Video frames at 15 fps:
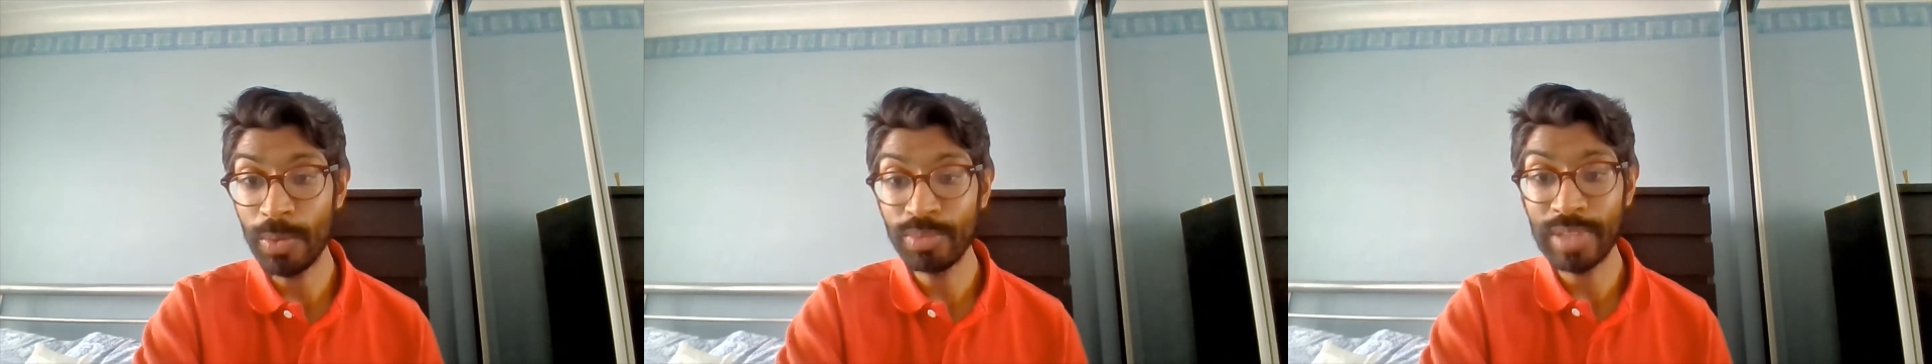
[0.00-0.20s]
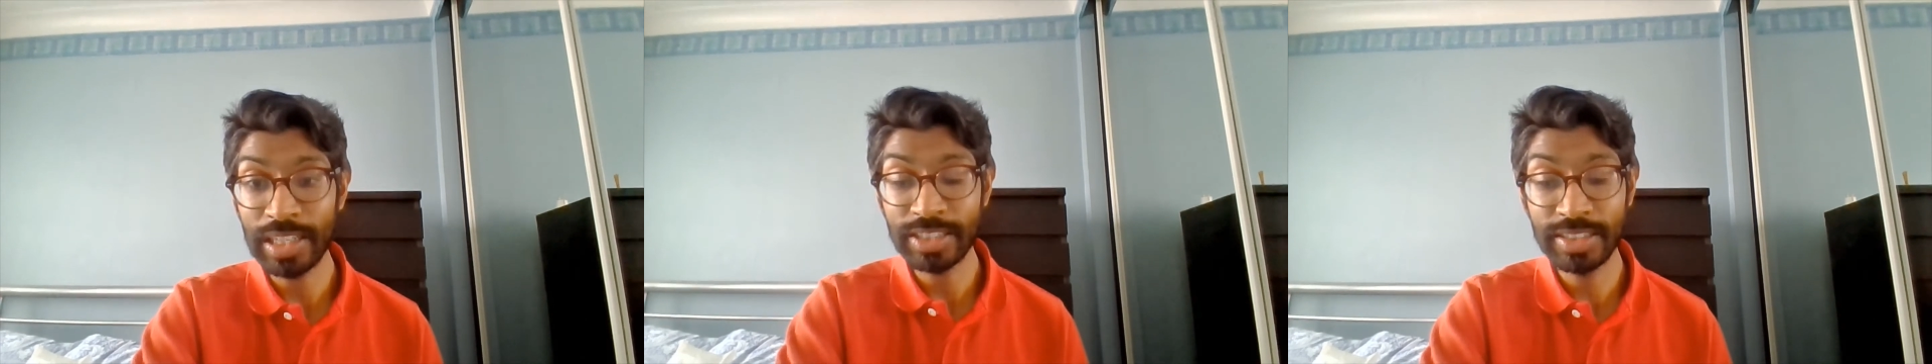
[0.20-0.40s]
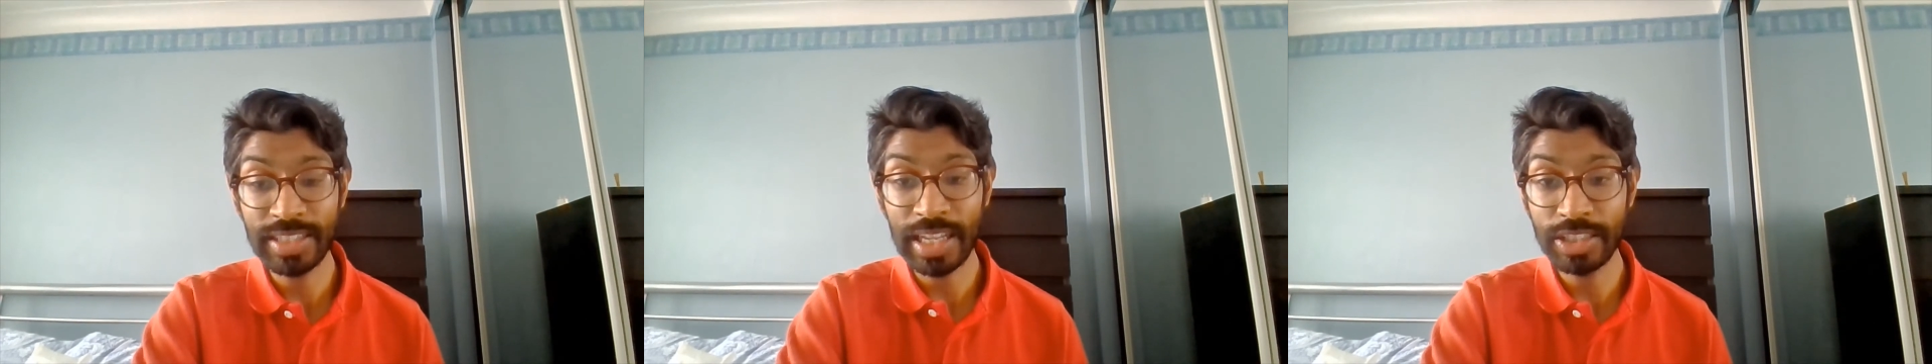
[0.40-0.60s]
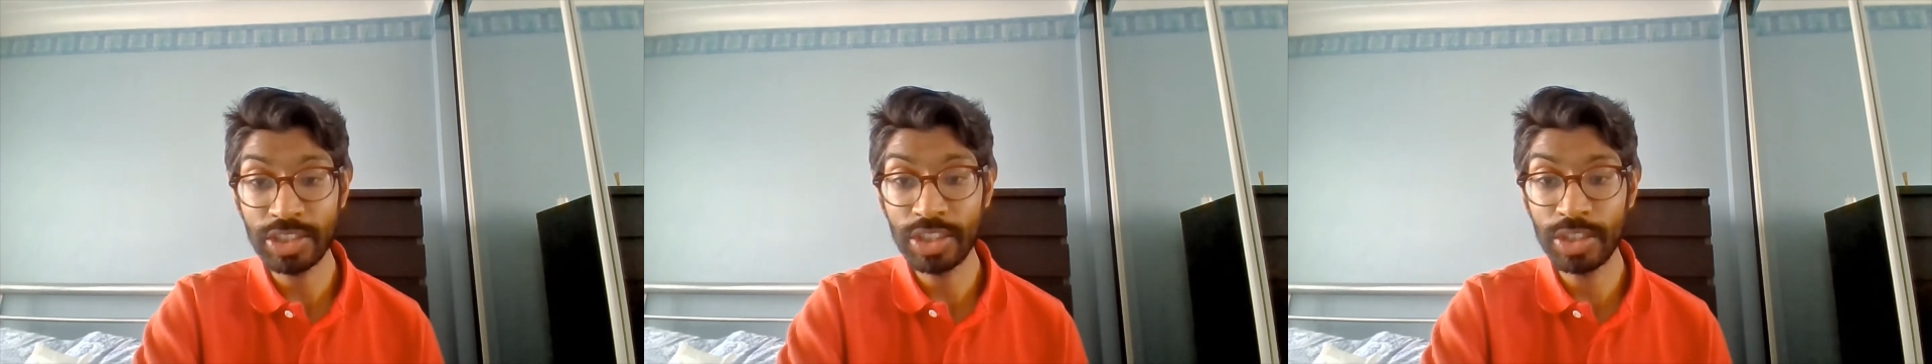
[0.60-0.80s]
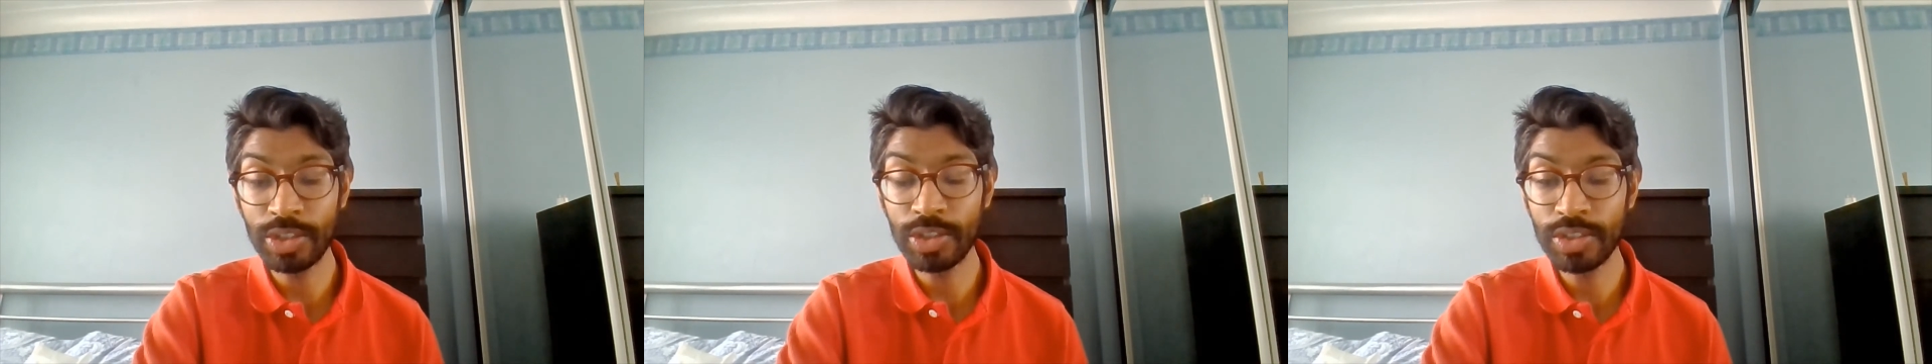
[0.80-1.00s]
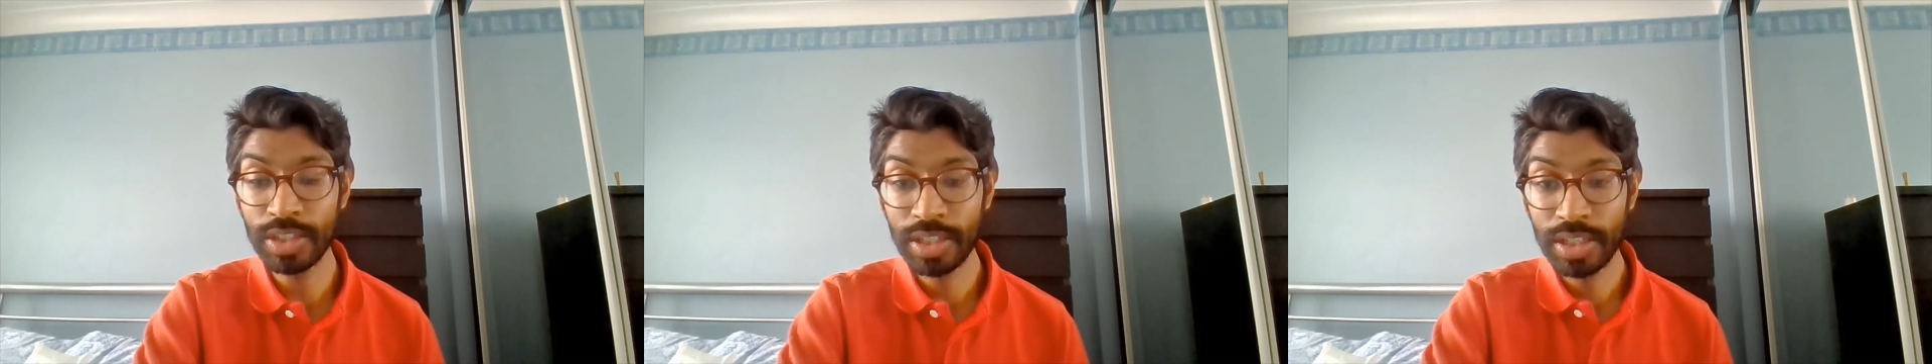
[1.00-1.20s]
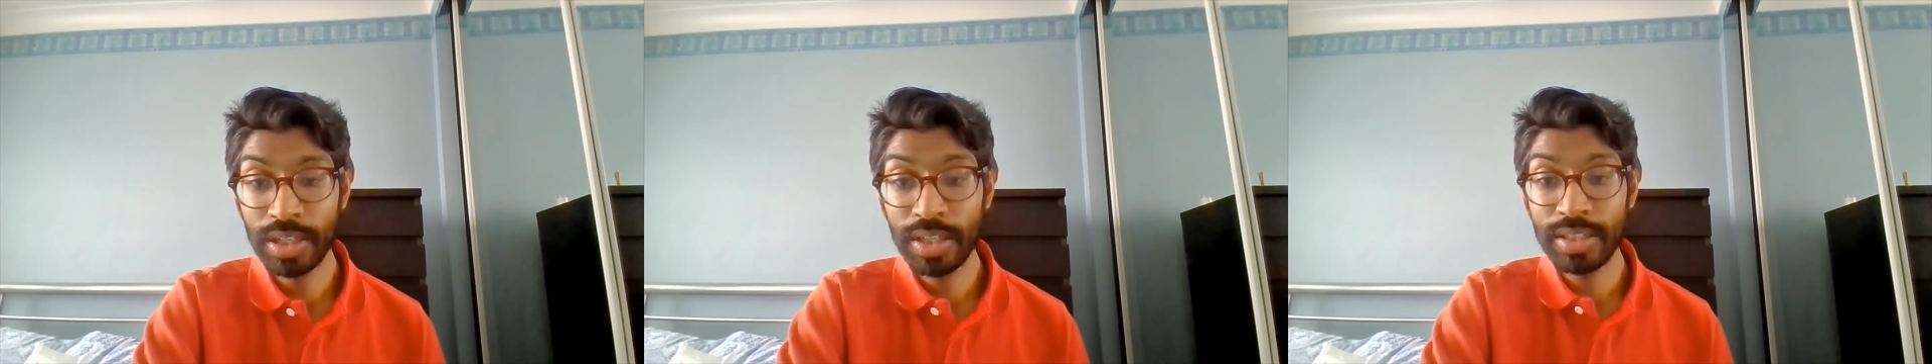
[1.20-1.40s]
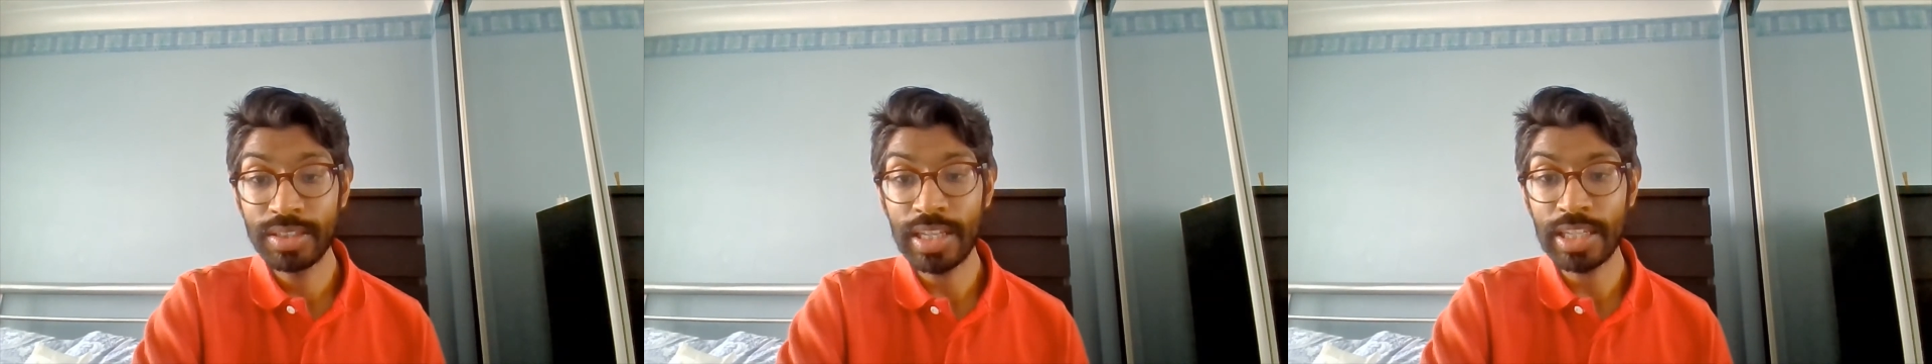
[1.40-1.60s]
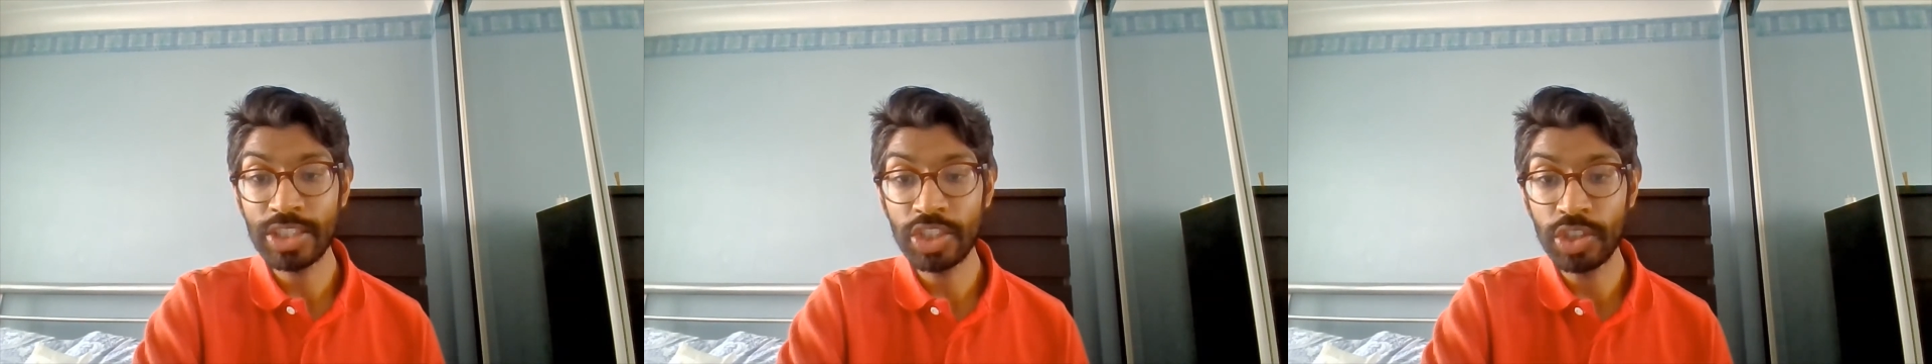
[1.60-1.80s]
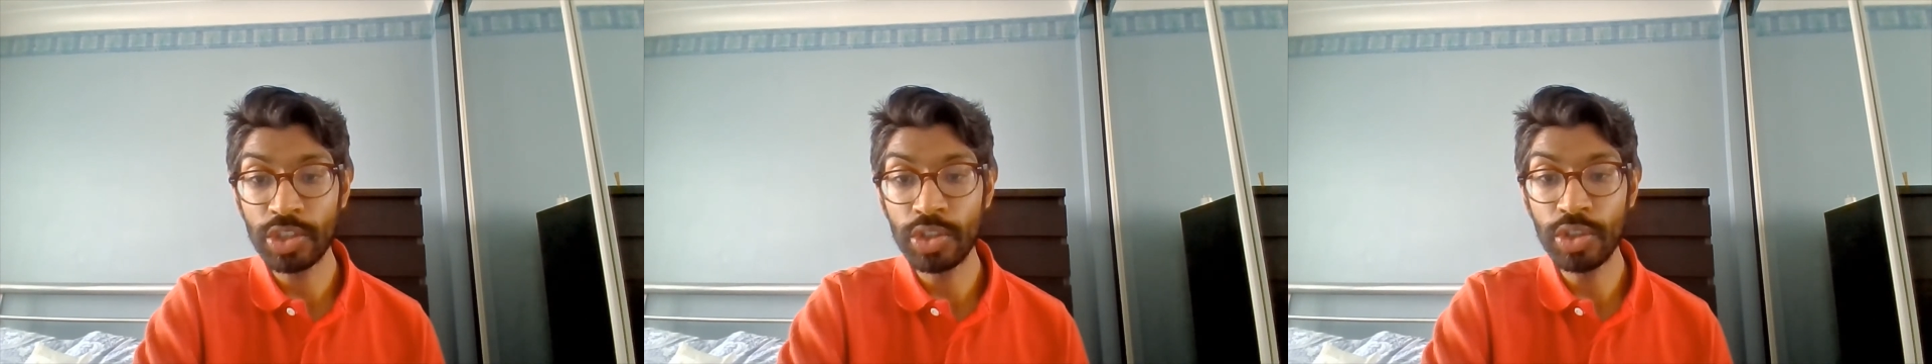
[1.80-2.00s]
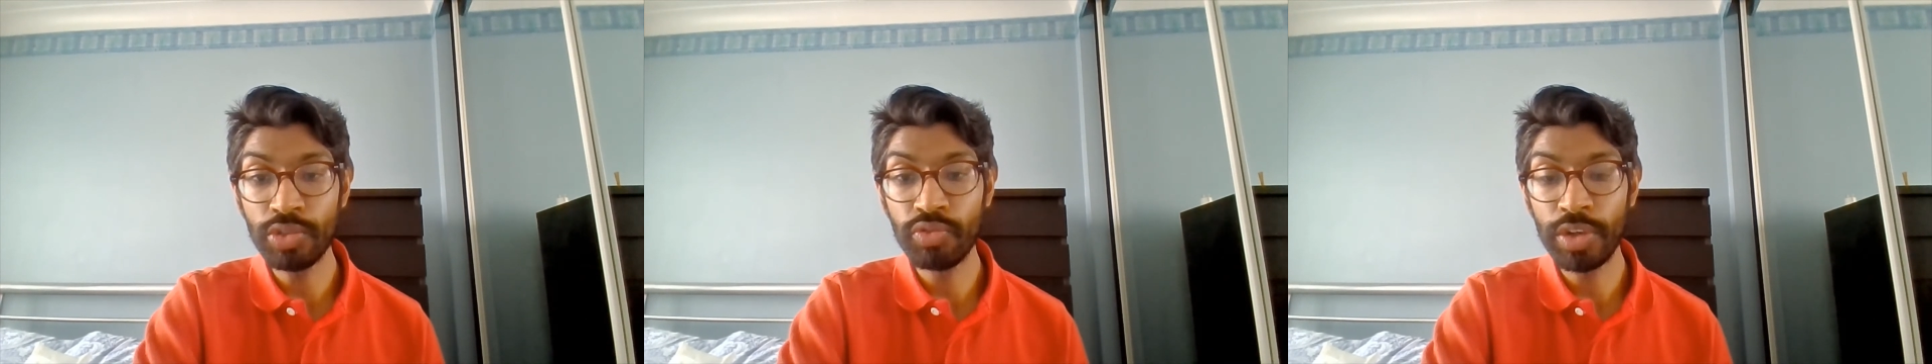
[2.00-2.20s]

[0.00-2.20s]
That's a good